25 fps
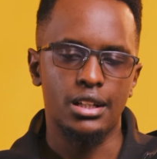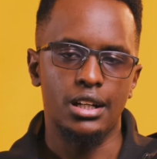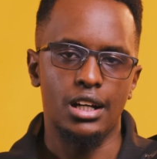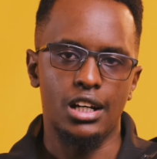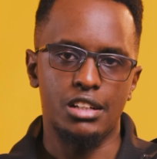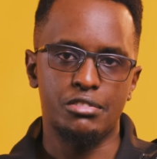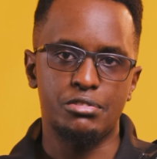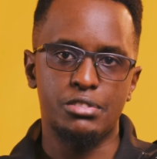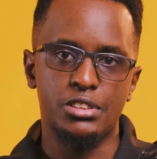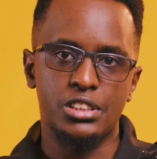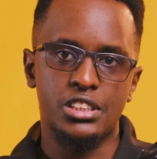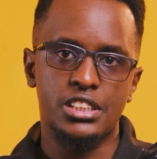
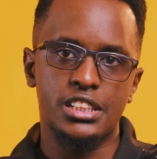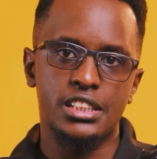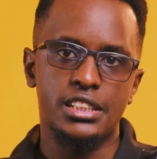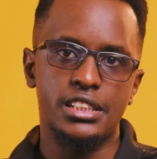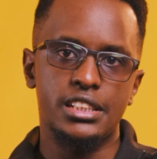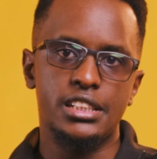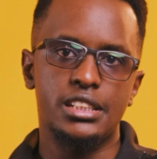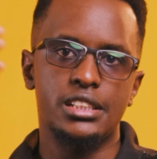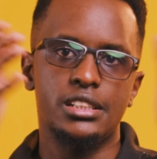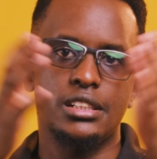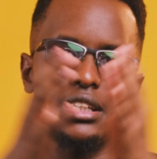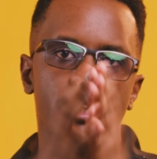
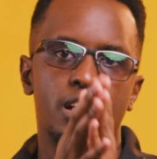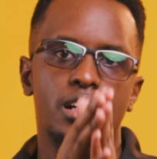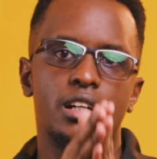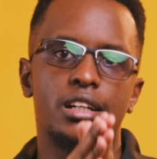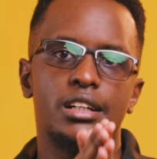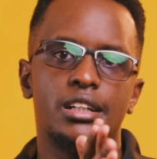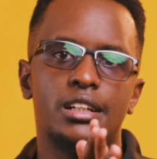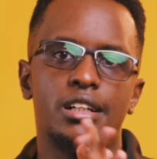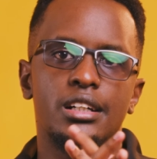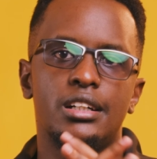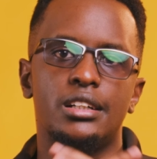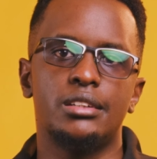Unfortunately,
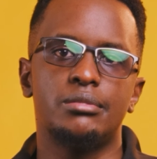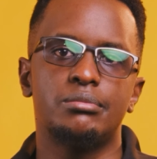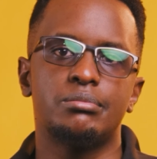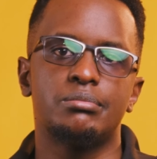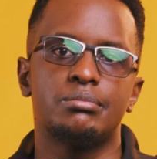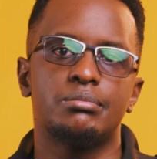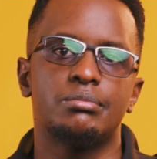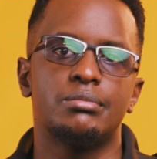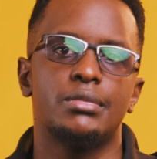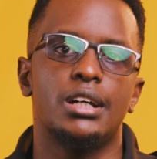I'll